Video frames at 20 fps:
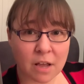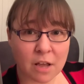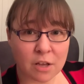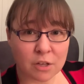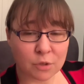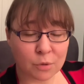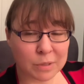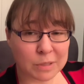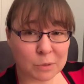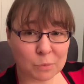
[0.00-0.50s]

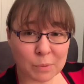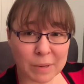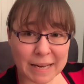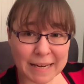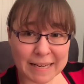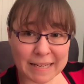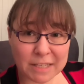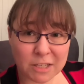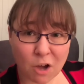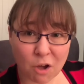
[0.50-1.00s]
So it's
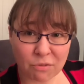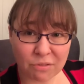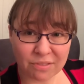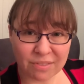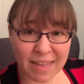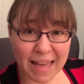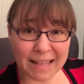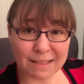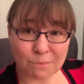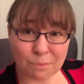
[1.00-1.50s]
really not
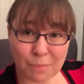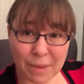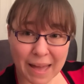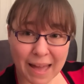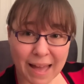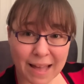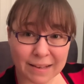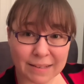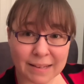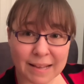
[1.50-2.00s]
that
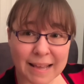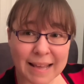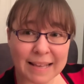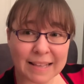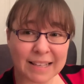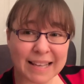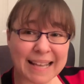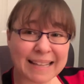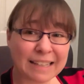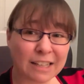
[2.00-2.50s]
bad
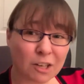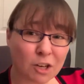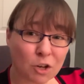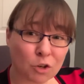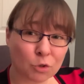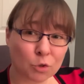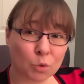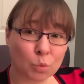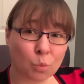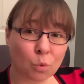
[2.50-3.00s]
it
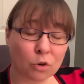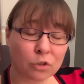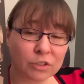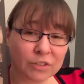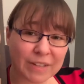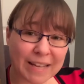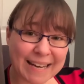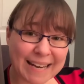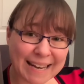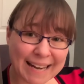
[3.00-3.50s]
looks worse
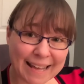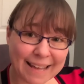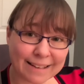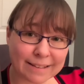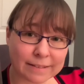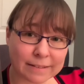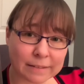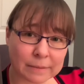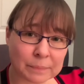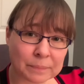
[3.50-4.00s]
than it
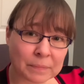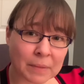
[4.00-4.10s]
is.